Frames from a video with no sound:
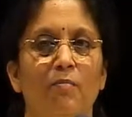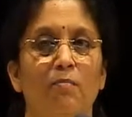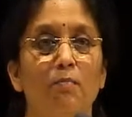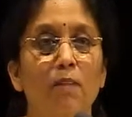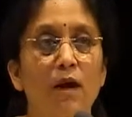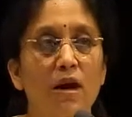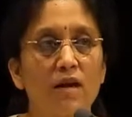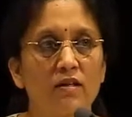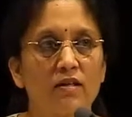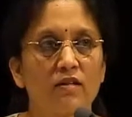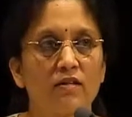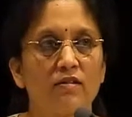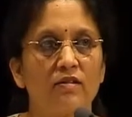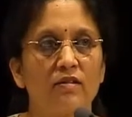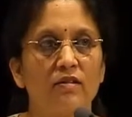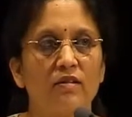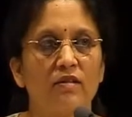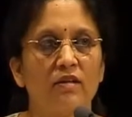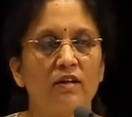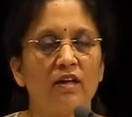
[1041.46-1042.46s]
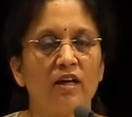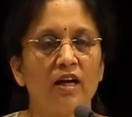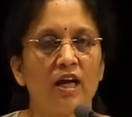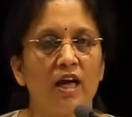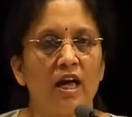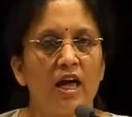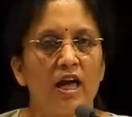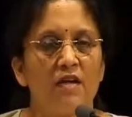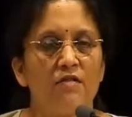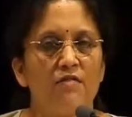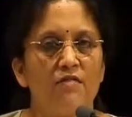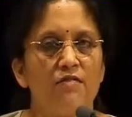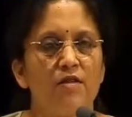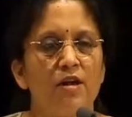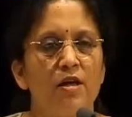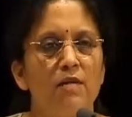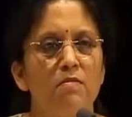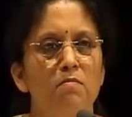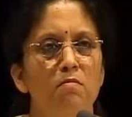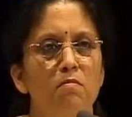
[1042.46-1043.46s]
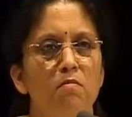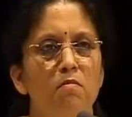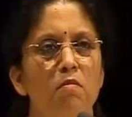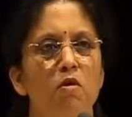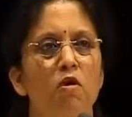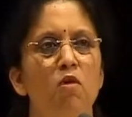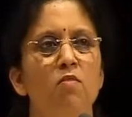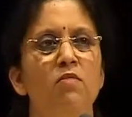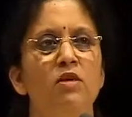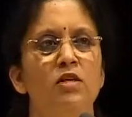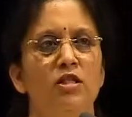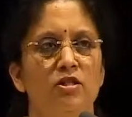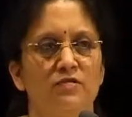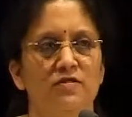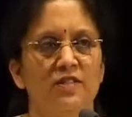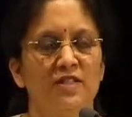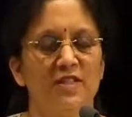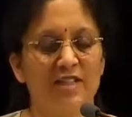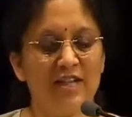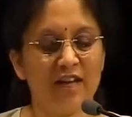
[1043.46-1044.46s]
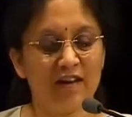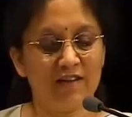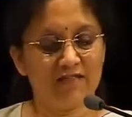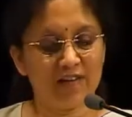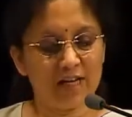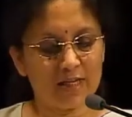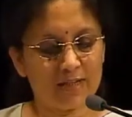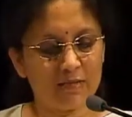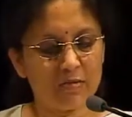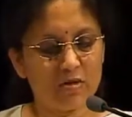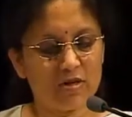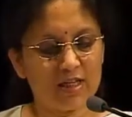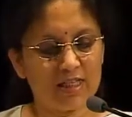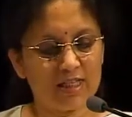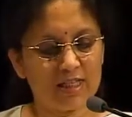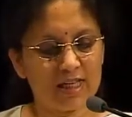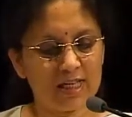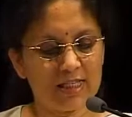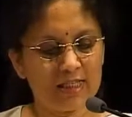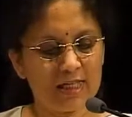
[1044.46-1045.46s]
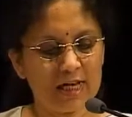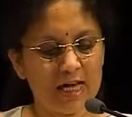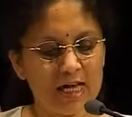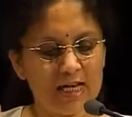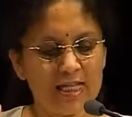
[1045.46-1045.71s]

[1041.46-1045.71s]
But every moment of his life, that's what he says,